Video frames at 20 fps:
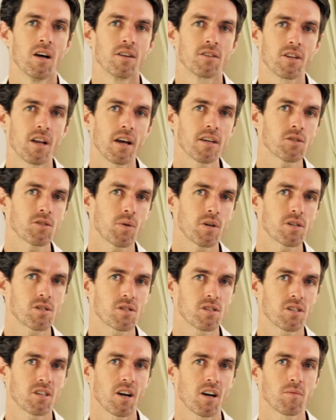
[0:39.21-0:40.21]
Today's
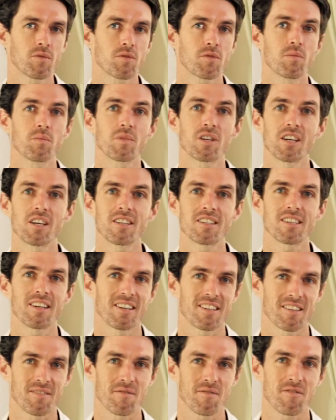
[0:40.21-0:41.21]
question comes from
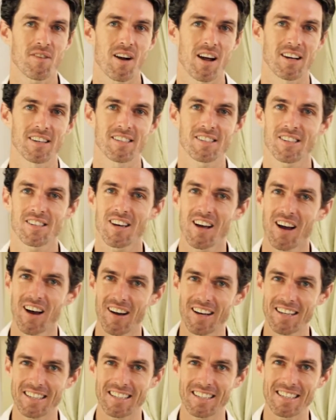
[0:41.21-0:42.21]
Gita in France.
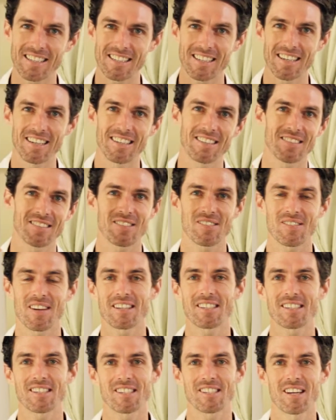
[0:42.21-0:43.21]
Hi Gita,
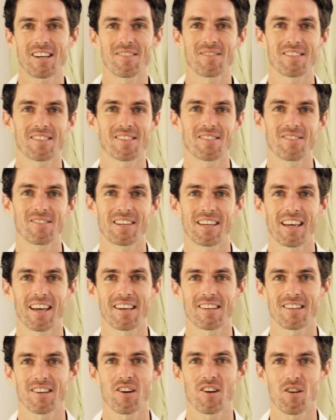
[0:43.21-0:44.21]
great to share with you
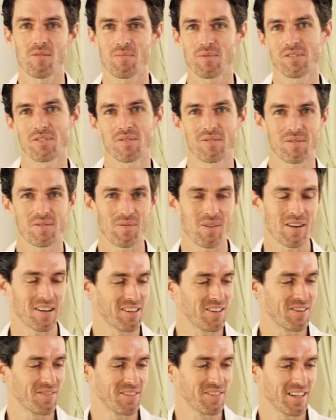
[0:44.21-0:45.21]
again. I hope you're doing
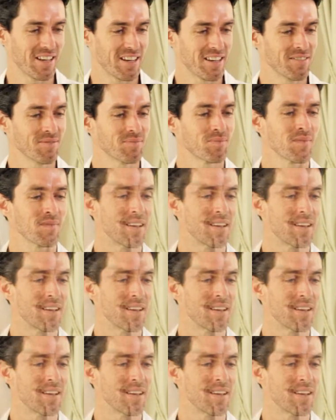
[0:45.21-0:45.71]
well over there.